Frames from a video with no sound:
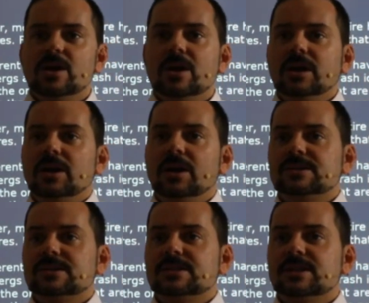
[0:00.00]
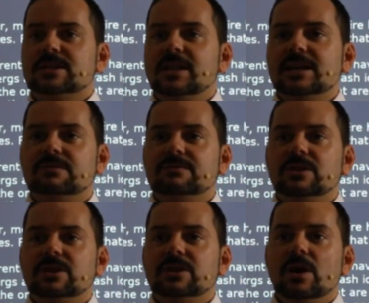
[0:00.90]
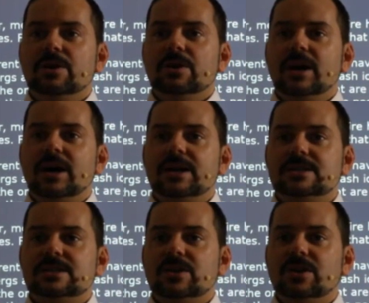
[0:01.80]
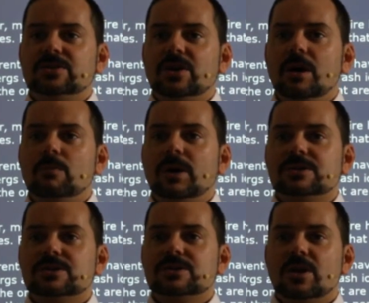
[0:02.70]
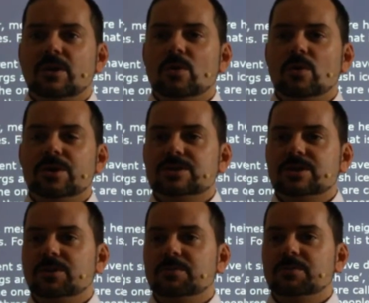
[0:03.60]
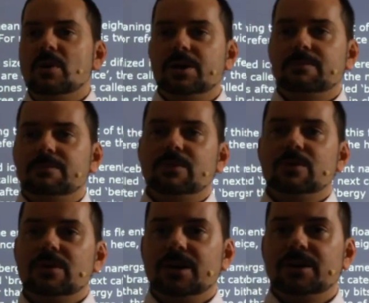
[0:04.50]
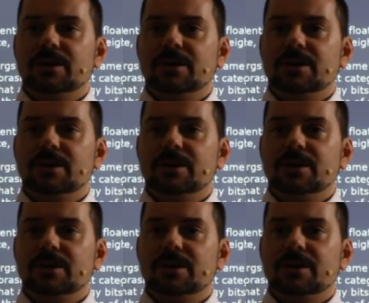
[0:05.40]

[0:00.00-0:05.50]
Okay, Hassan says, glass of clear water, ice is on top while salt water is on the bottom. Good.